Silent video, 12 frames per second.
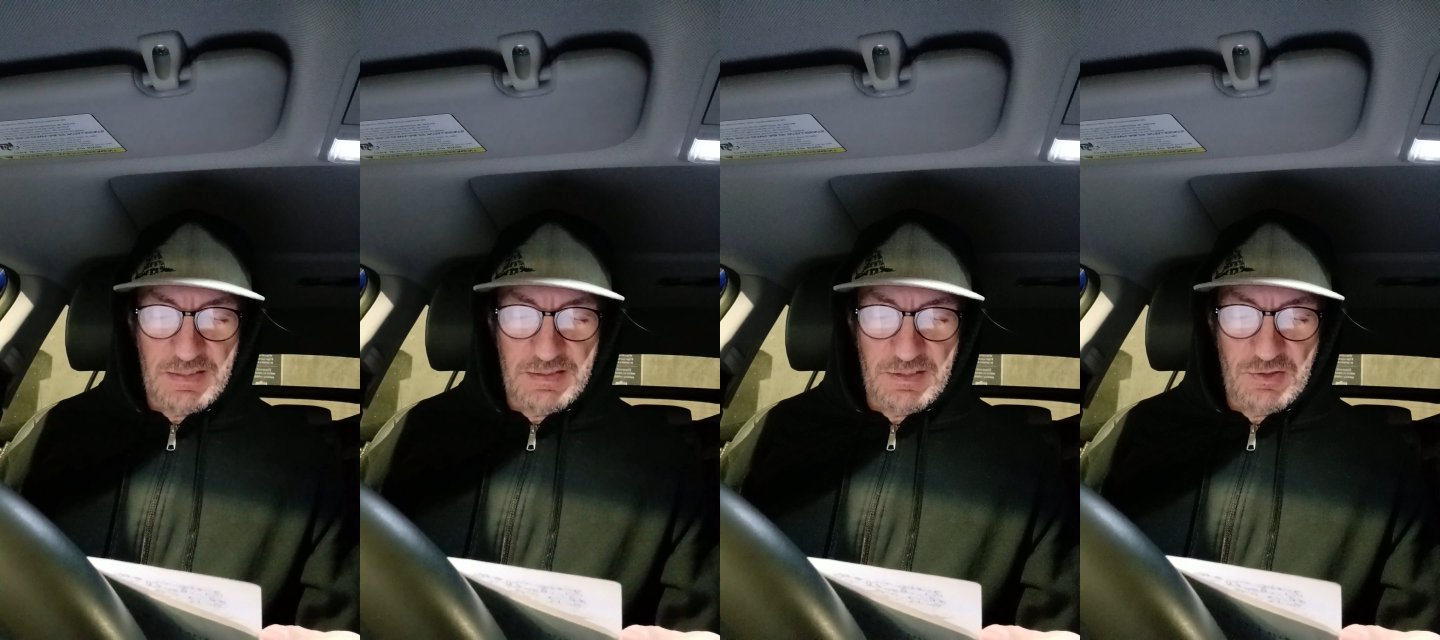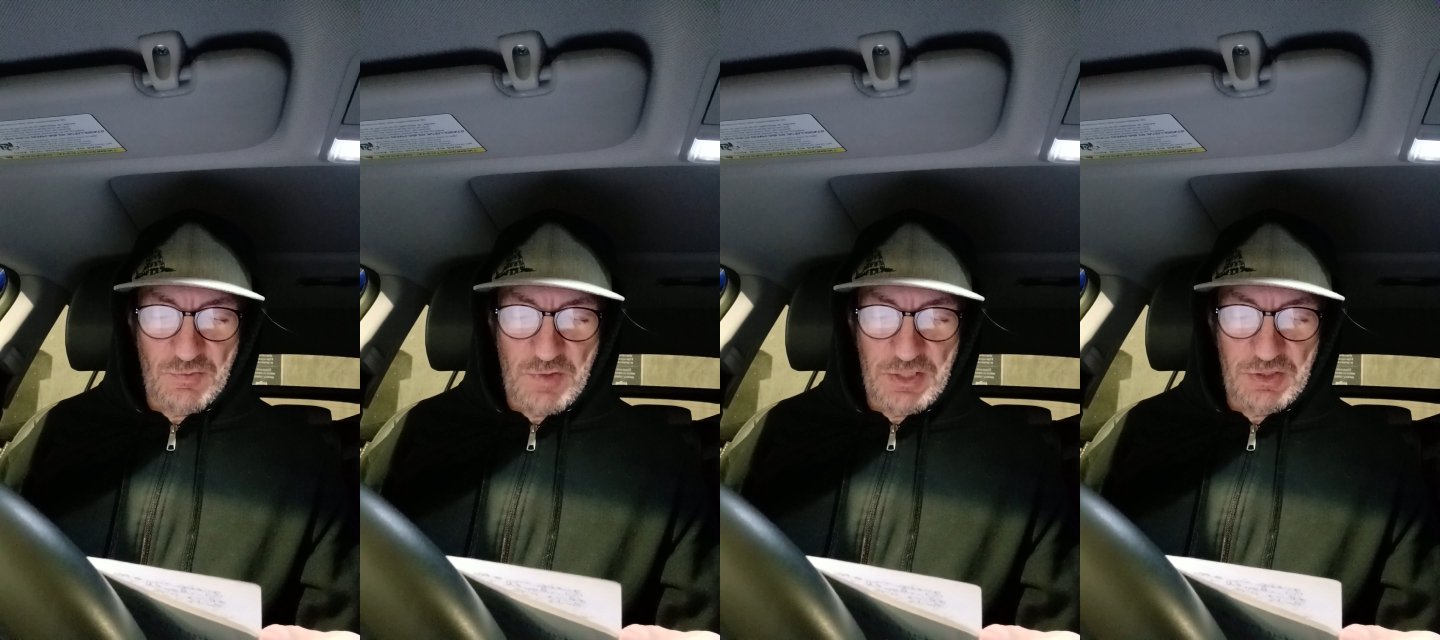a
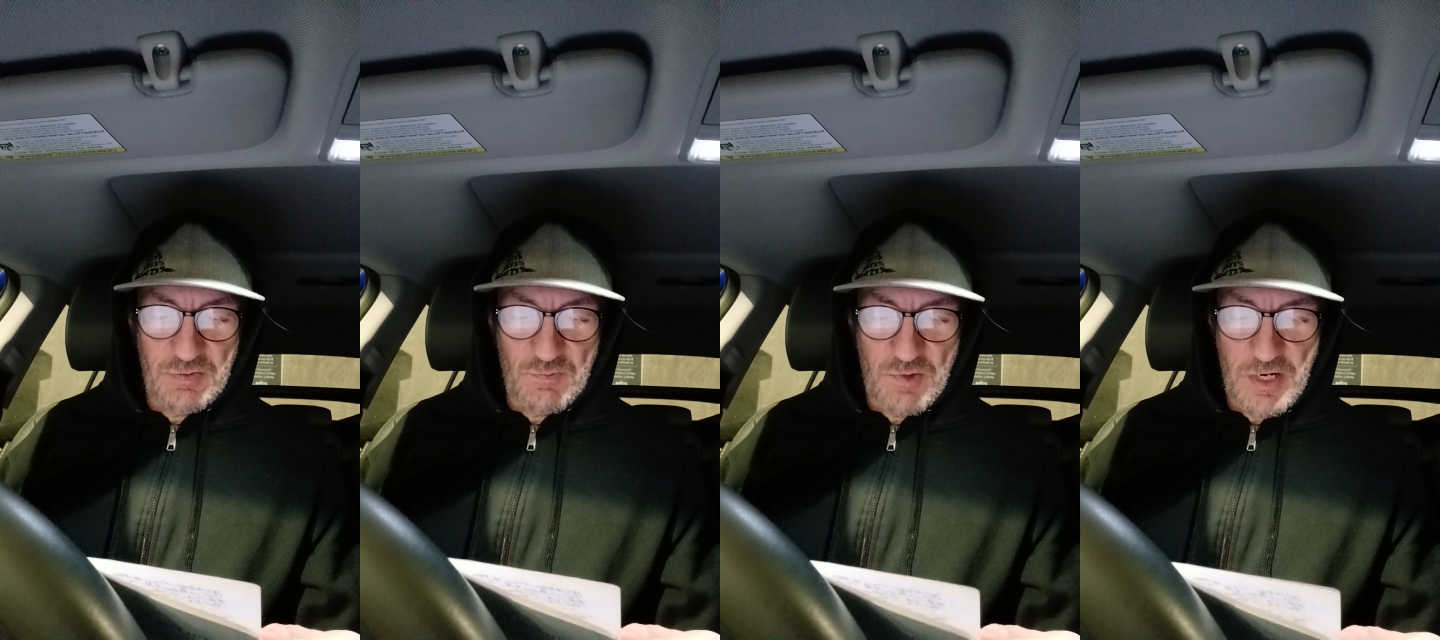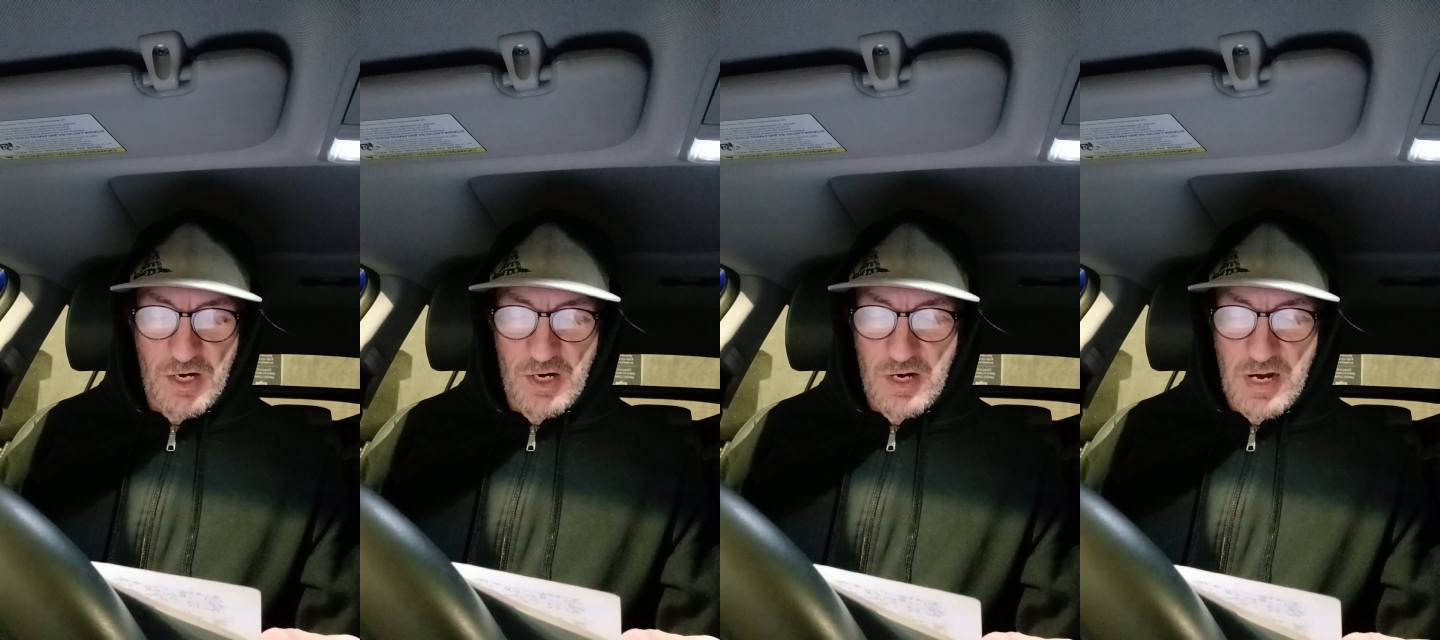situation
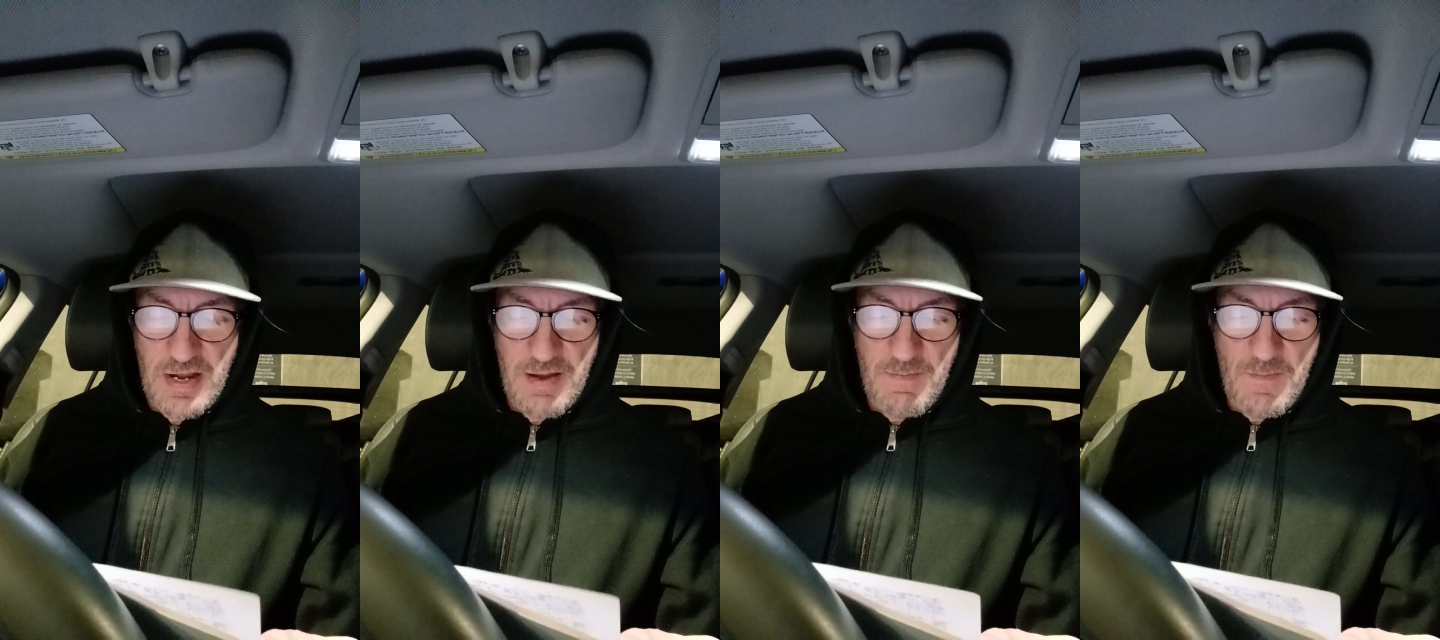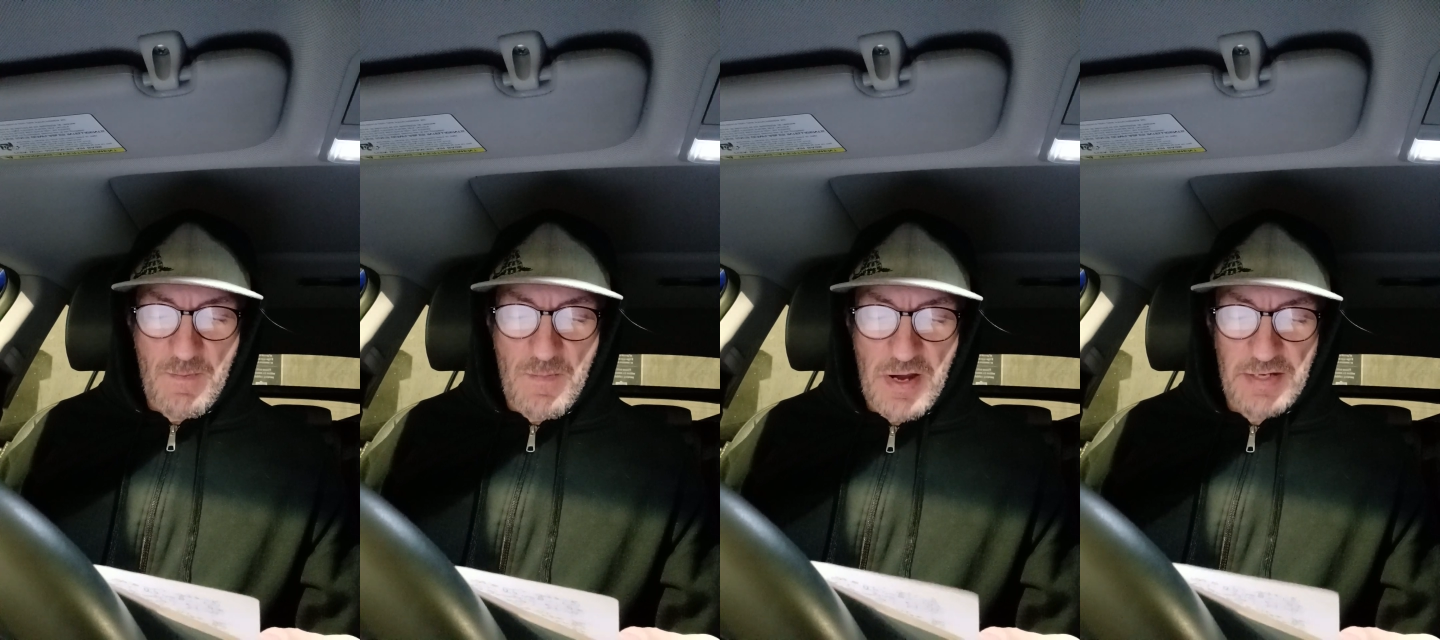where I
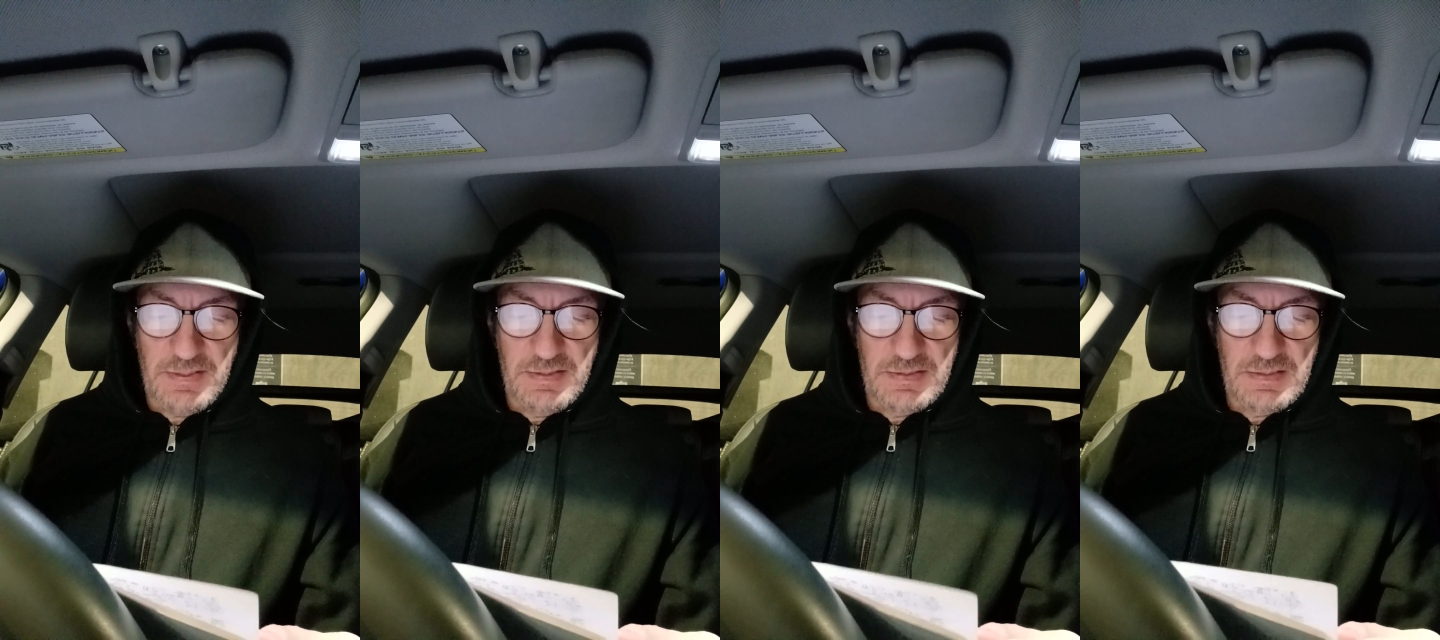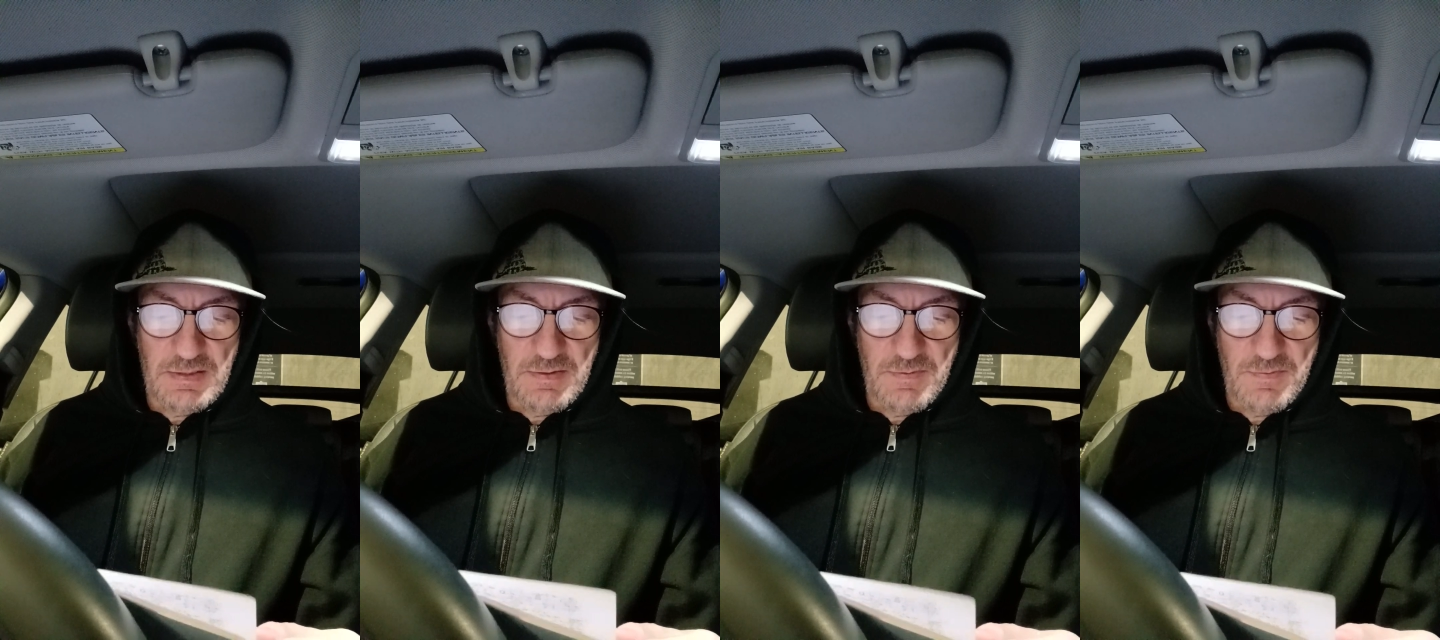must